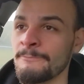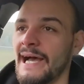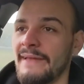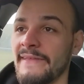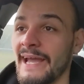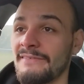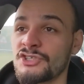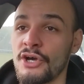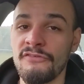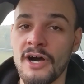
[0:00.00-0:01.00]
and they have
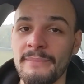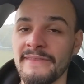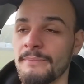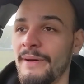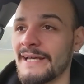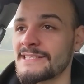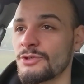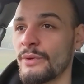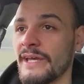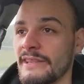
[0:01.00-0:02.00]
so far been the best
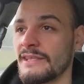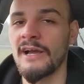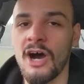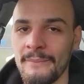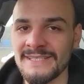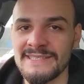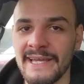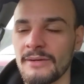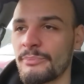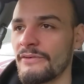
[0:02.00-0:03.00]
with the garments they
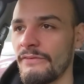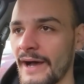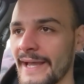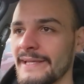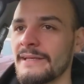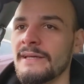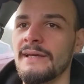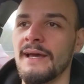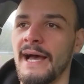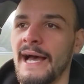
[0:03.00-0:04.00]
can provide
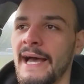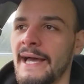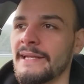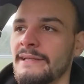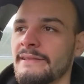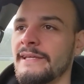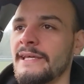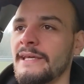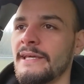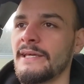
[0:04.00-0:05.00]
and
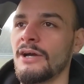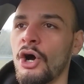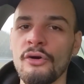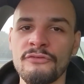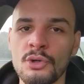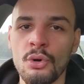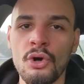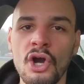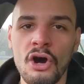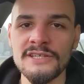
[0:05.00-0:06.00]
the overall
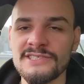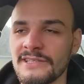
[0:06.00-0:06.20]
cost